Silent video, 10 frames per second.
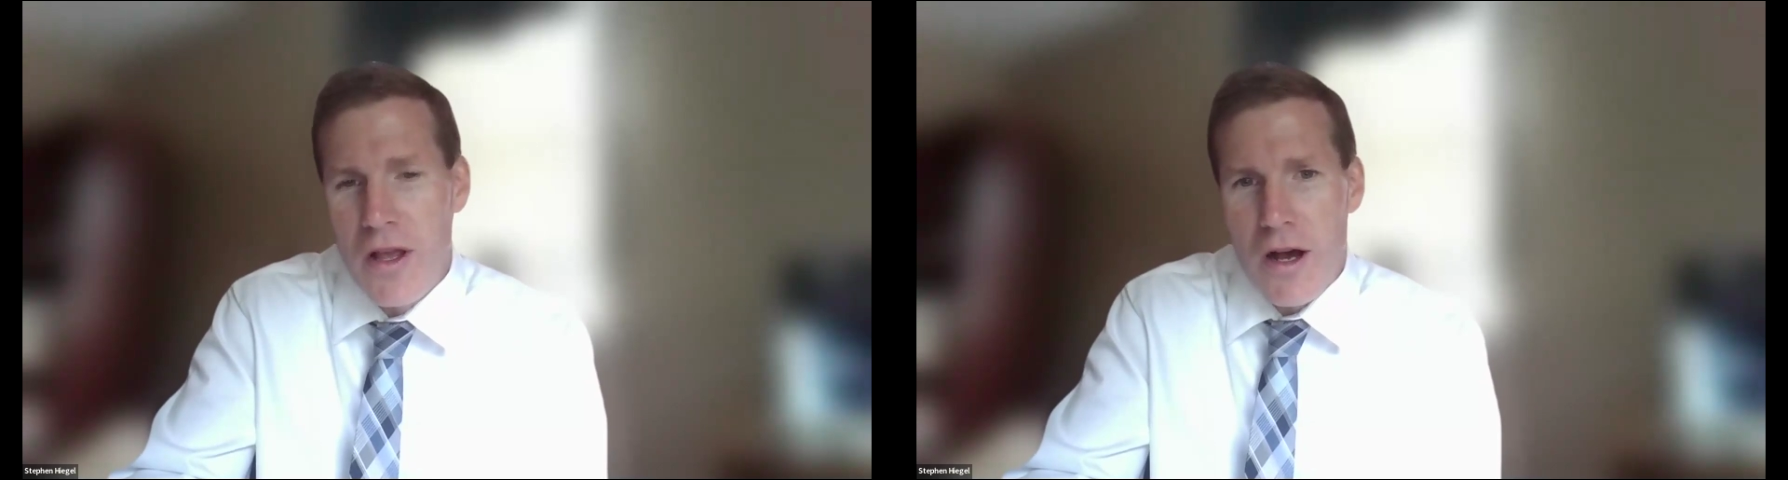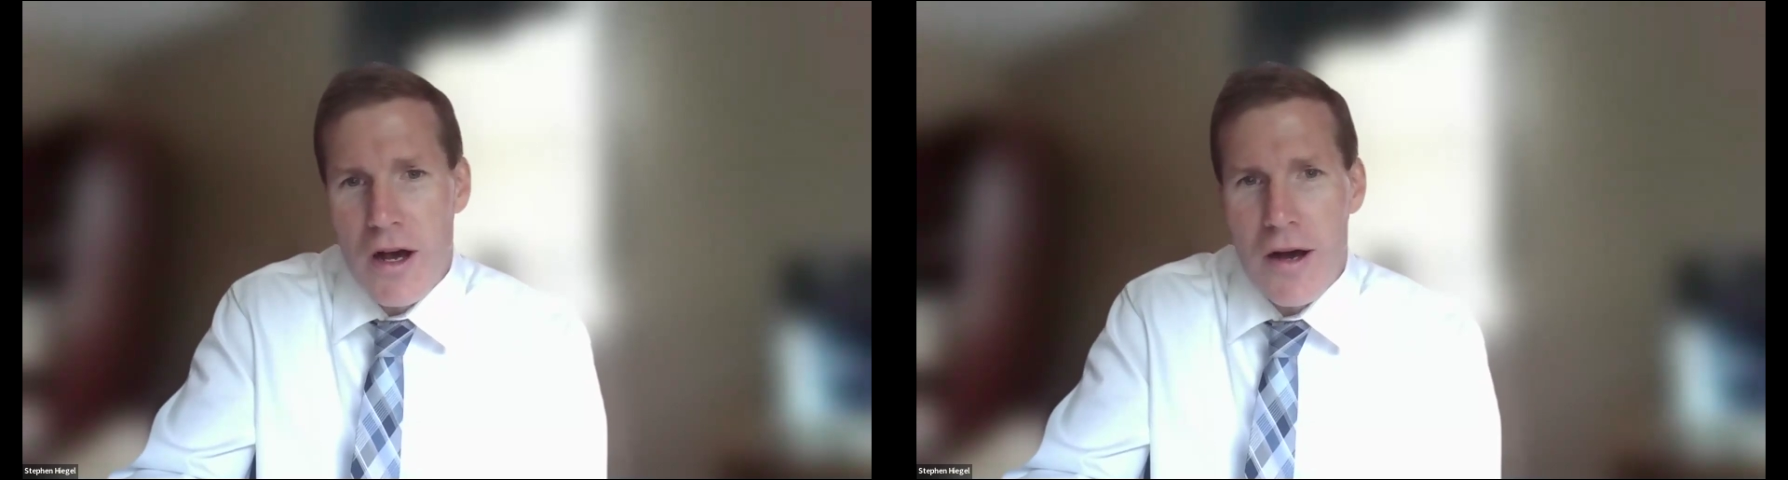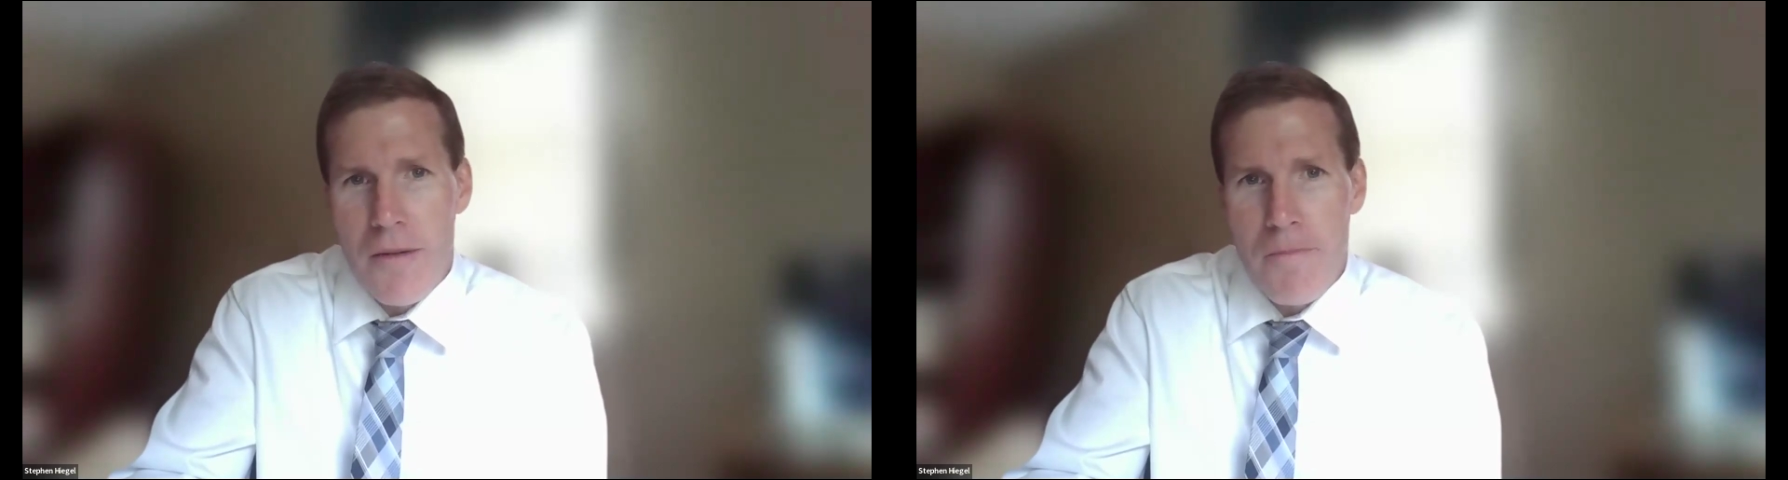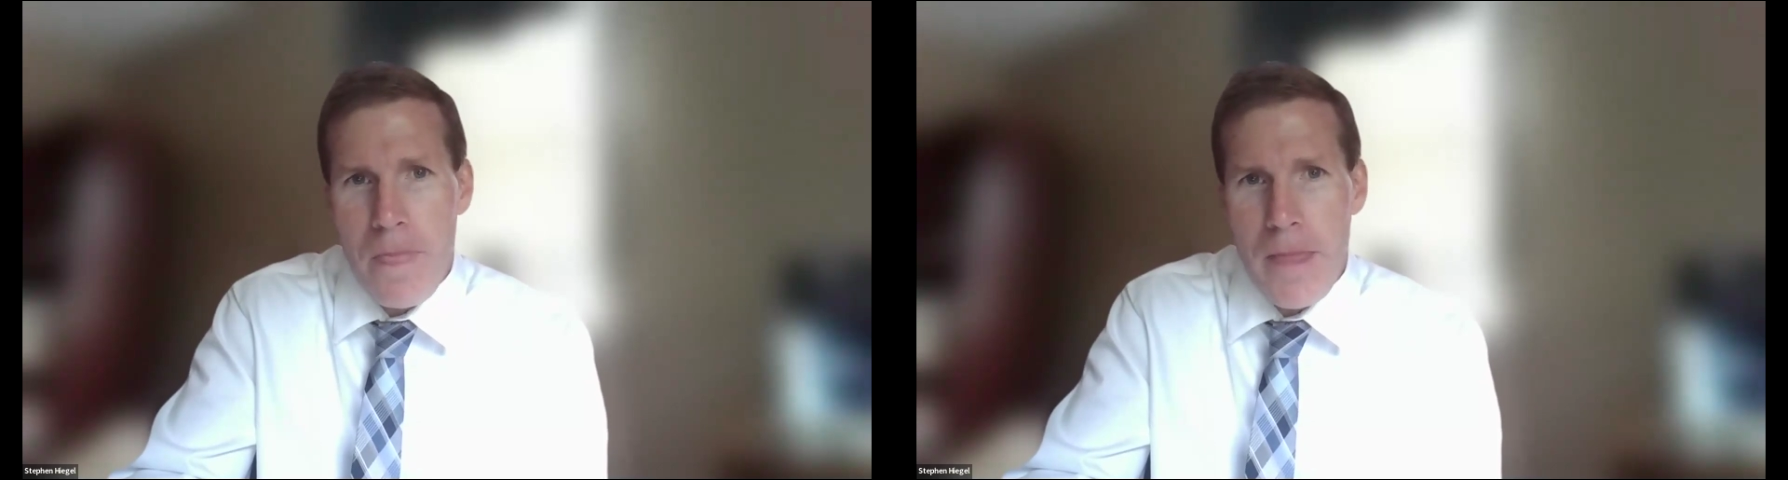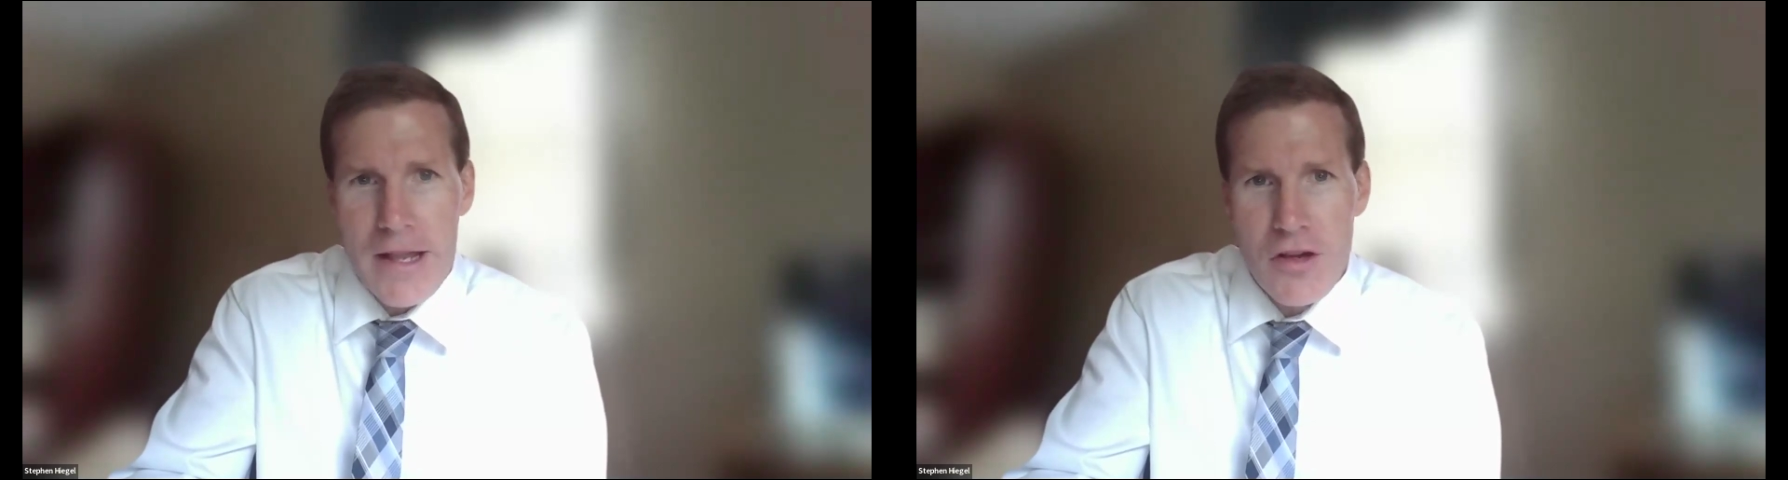
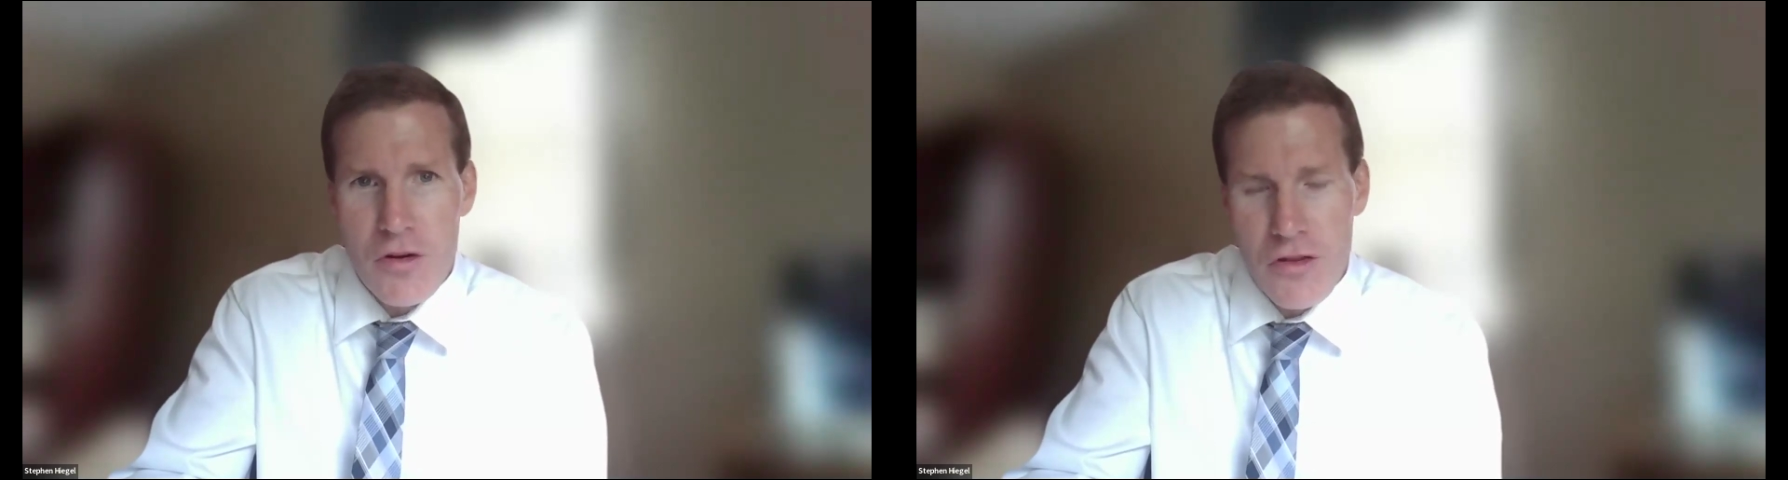I could go in